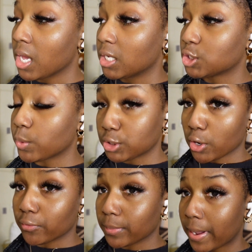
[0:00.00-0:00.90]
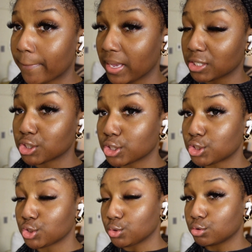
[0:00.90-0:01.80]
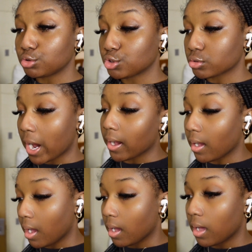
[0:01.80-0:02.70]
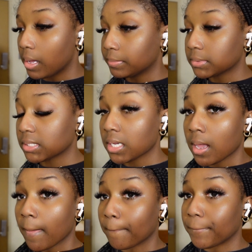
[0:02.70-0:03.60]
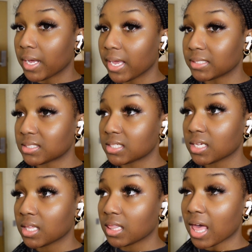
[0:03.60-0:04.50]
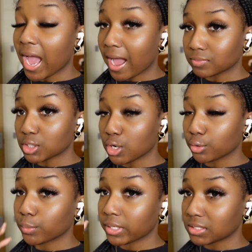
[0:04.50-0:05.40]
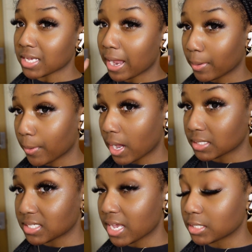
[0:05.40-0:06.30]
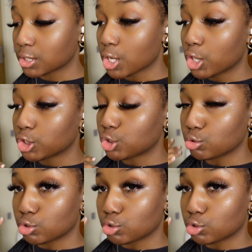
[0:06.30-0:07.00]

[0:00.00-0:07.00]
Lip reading: switch over my major to strat comms, but I have to go through an entire process to